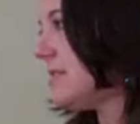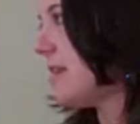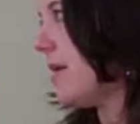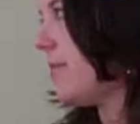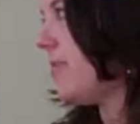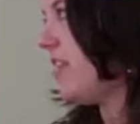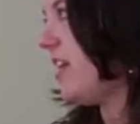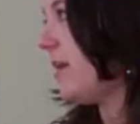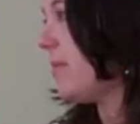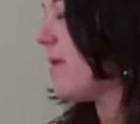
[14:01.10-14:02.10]

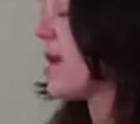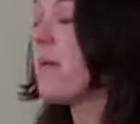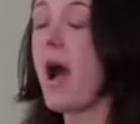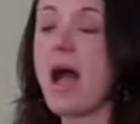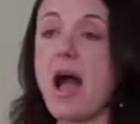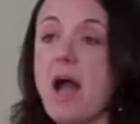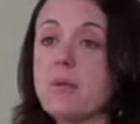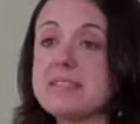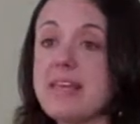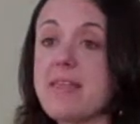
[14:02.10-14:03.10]
something, I
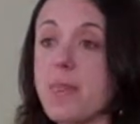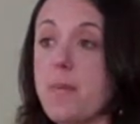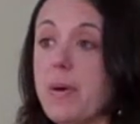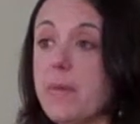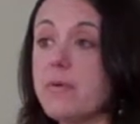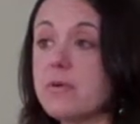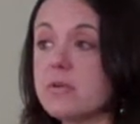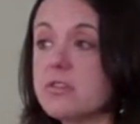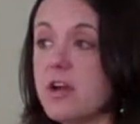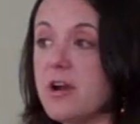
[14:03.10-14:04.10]
would say that the
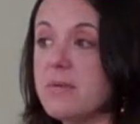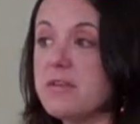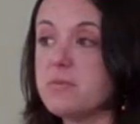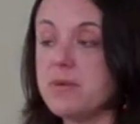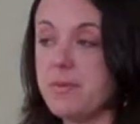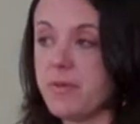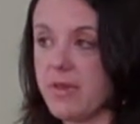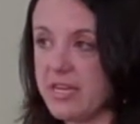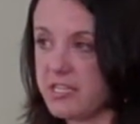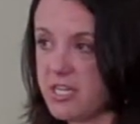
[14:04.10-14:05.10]
biblical term is
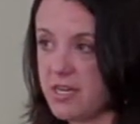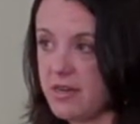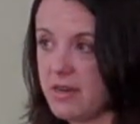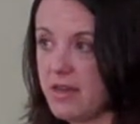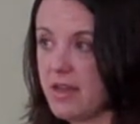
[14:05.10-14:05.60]
manipulation.